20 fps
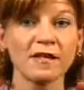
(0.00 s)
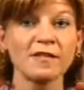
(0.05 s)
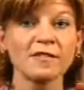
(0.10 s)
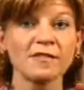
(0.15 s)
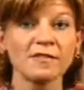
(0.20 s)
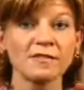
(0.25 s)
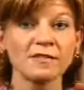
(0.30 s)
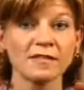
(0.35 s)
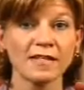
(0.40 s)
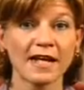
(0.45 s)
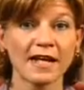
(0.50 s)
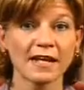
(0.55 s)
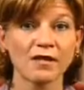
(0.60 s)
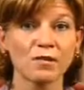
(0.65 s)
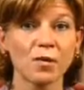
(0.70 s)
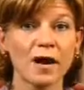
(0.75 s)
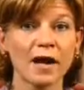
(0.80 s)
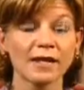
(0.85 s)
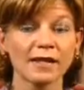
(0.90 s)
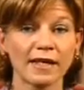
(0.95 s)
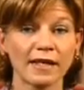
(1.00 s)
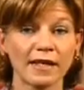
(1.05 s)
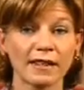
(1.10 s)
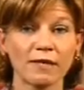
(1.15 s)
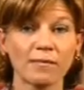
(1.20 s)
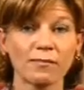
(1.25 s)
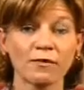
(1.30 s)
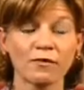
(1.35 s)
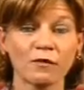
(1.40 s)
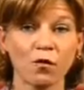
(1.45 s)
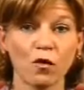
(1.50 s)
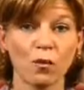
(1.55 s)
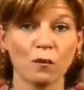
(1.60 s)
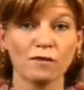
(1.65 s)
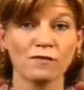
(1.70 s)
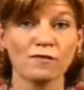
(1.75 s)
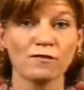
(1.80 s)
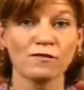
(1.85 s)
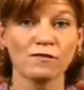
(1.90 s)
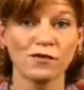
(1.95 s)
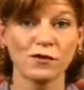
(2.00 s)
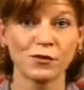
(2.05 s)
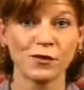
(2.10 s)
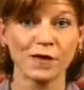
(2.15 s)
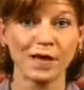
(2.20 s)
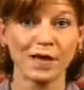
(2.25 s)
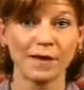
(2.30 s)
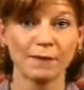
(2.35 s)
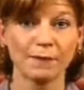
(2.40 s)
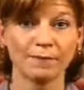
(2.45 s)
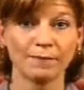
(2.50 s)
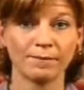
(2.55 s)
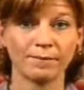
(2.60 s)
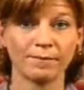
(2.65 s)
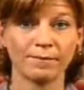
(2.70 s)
sustained while in the performance of duty.